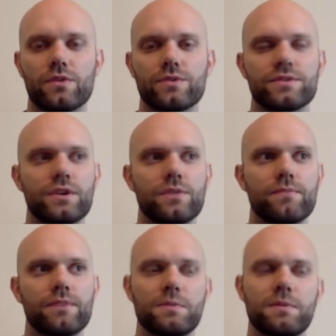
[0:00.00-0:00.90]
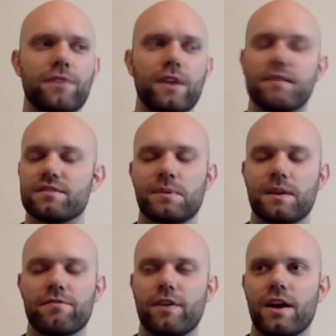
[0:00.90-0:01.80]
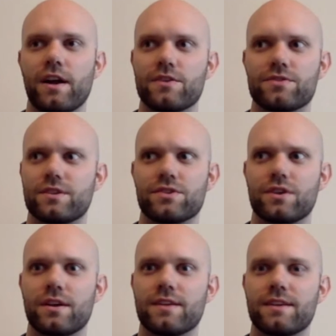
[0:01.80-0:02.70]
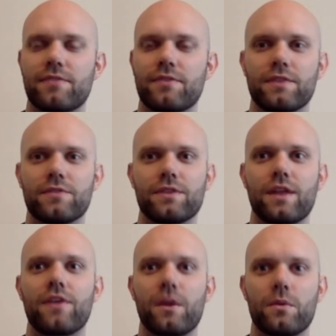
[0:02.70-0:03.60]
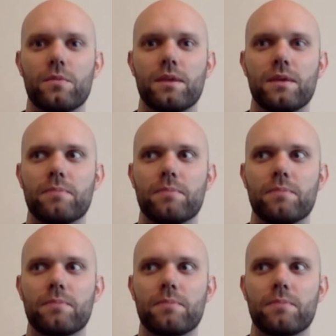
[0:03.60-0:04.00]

So it's been fun. It's been a very interesting journey and definitely different than I thought it would be.